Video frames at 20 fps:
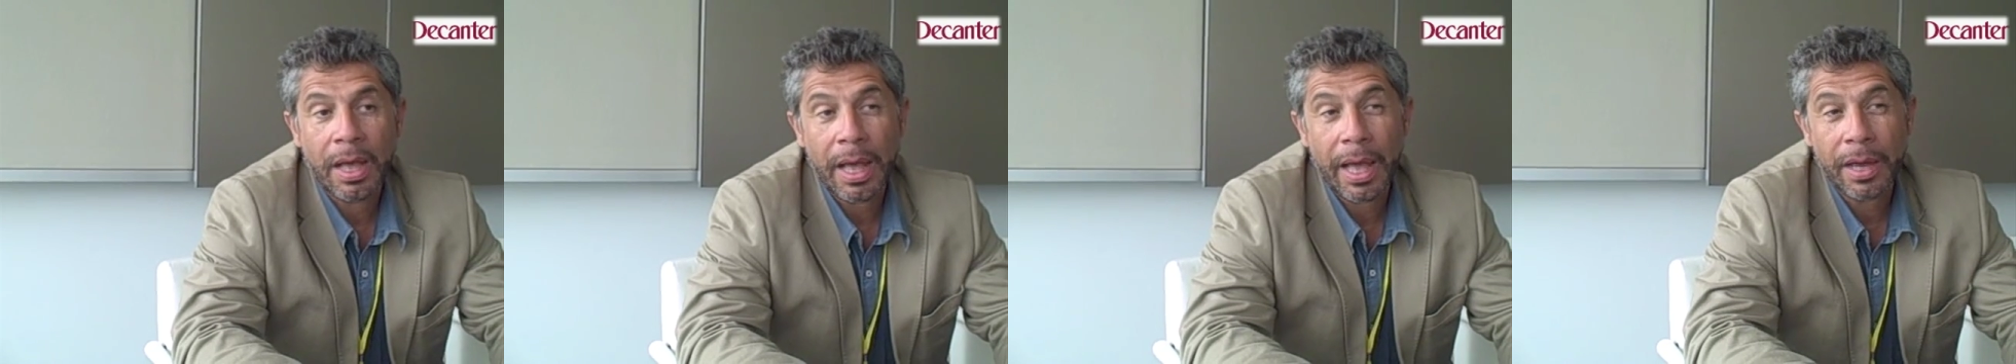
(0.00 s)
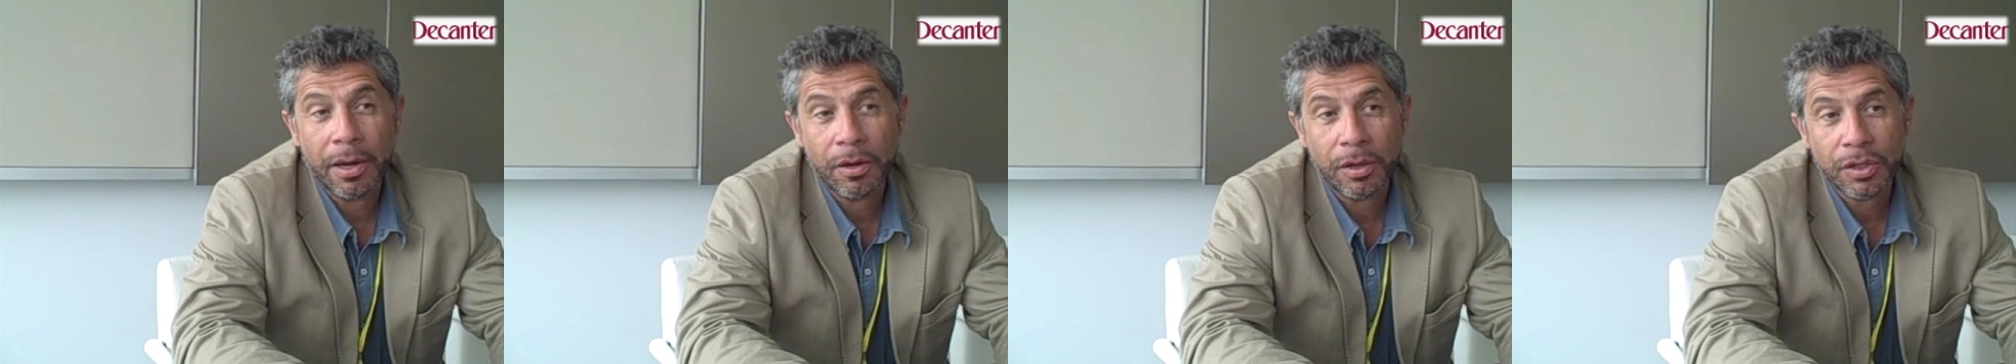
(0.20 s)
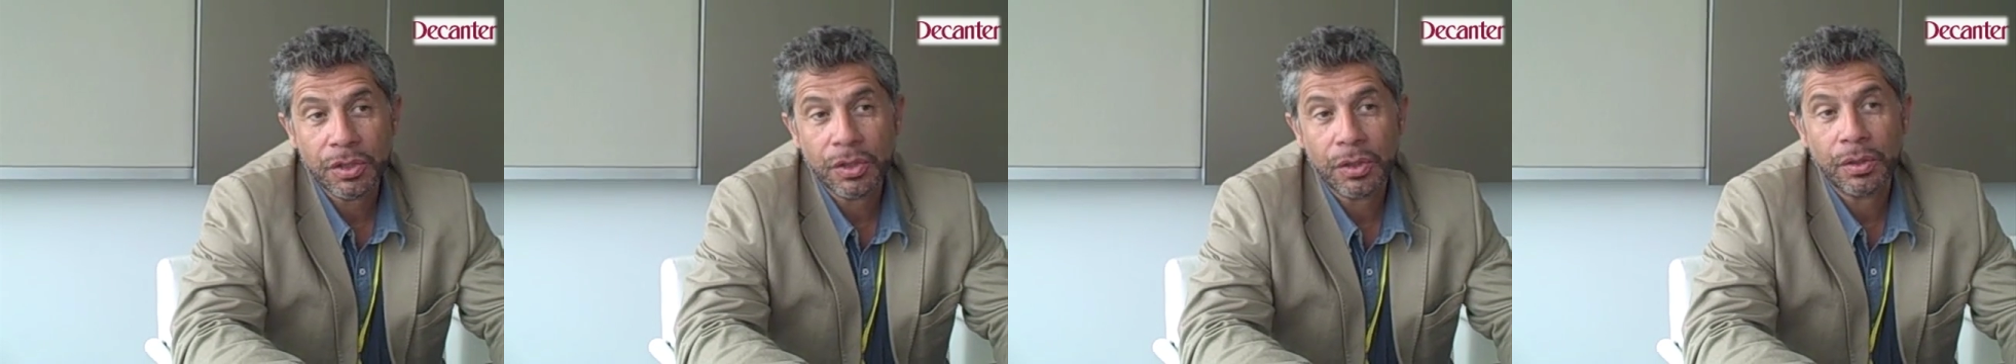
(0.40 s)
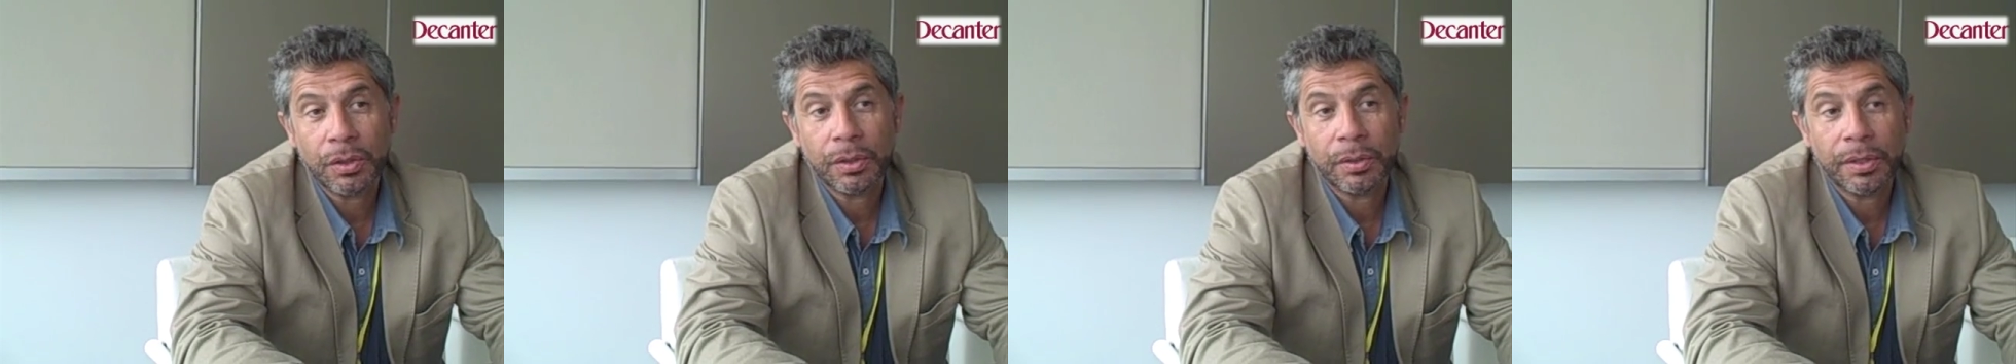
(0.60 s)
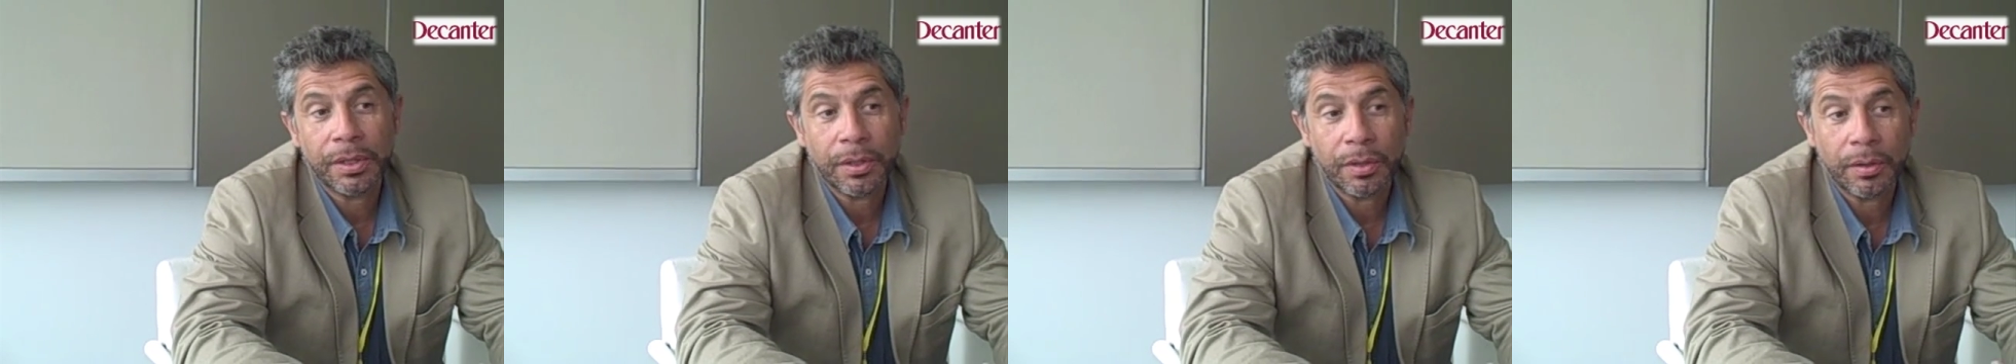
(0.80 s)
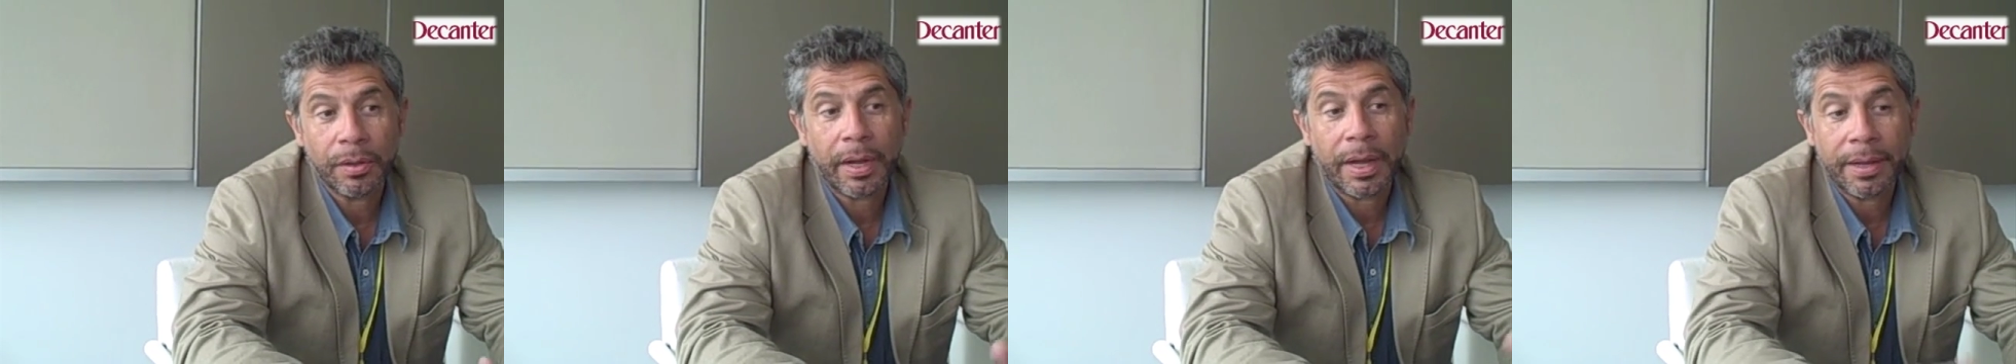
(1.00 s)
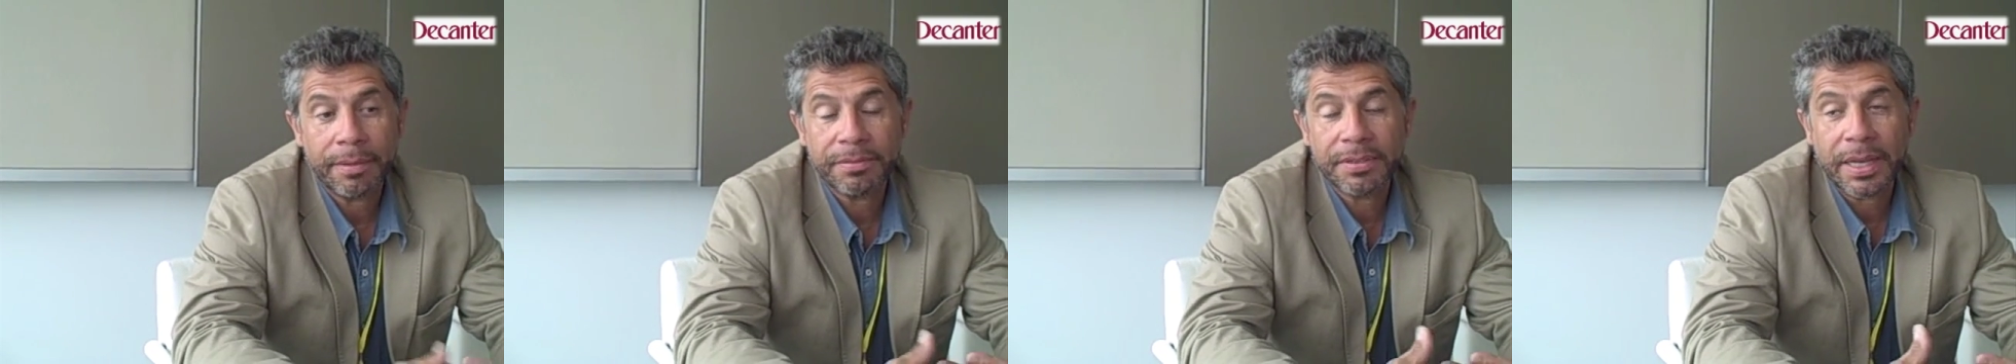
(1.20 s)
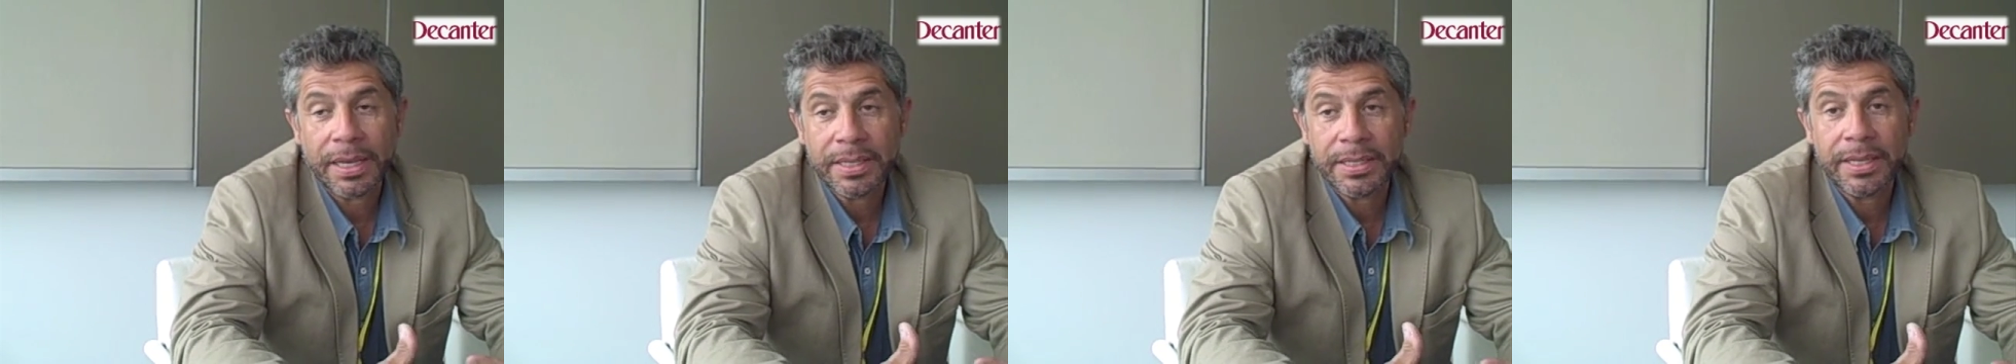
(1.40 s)
And also,
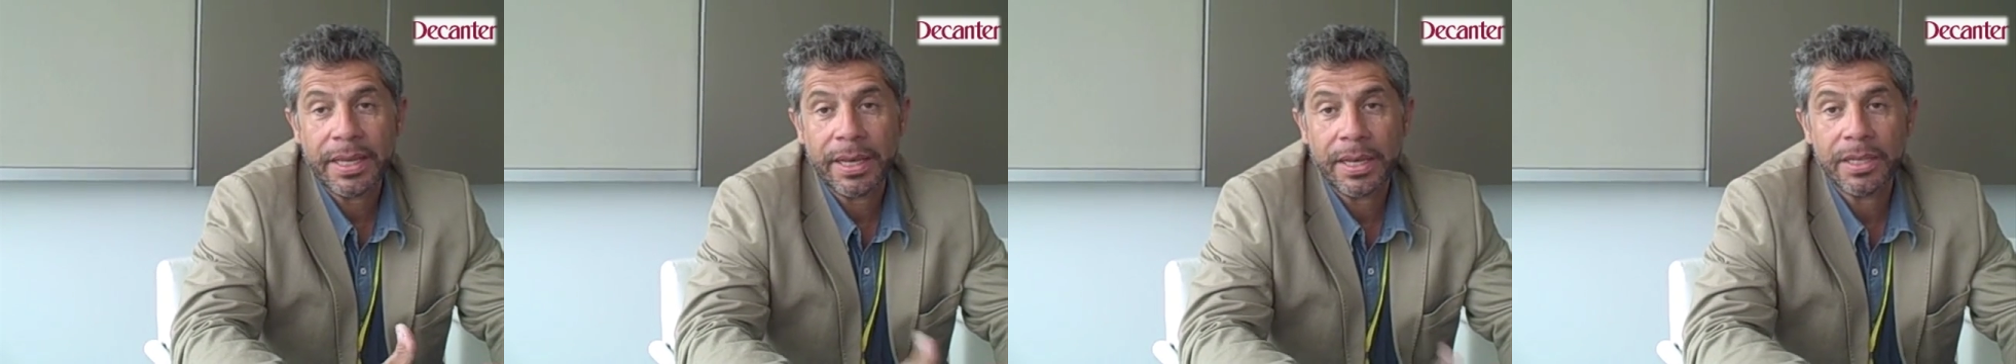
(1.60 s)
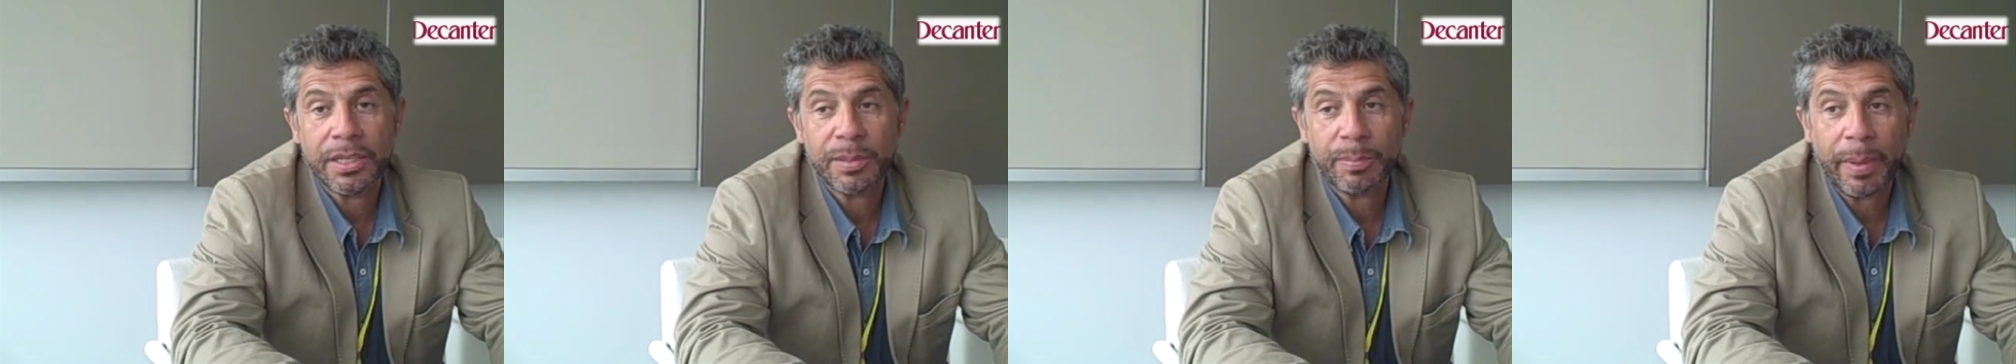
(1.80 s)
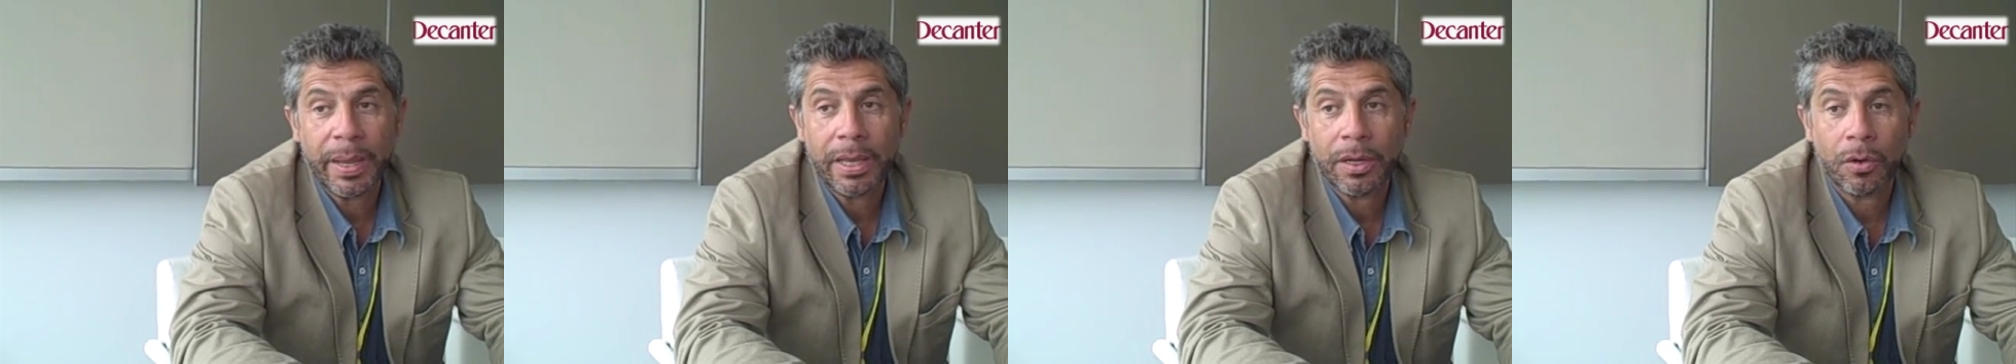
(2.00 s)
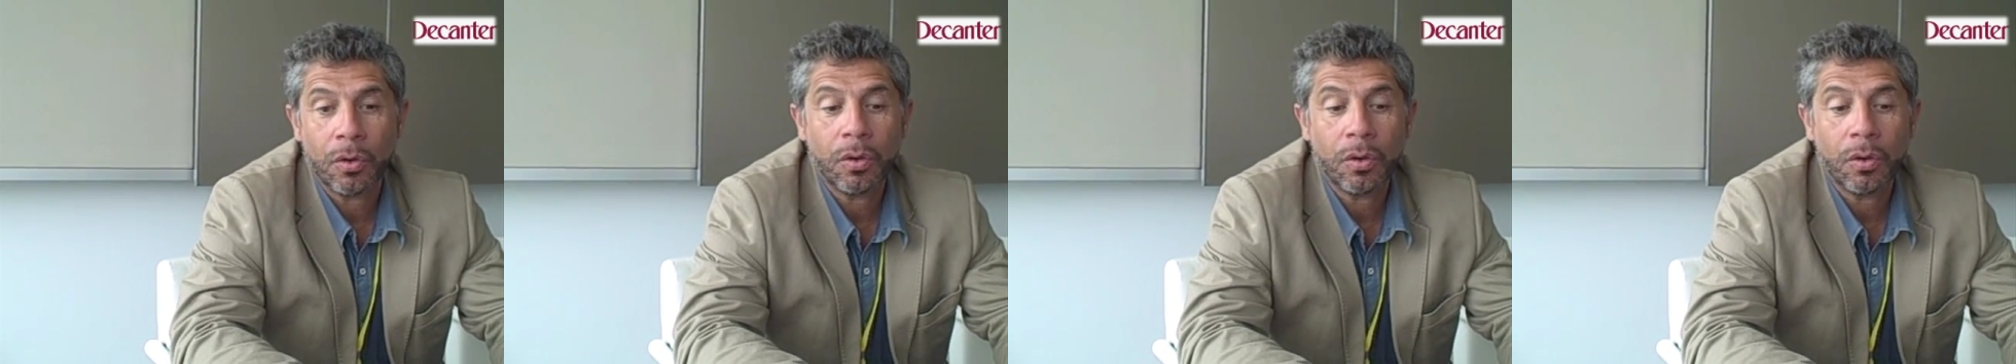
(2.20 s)
I see it in Spain.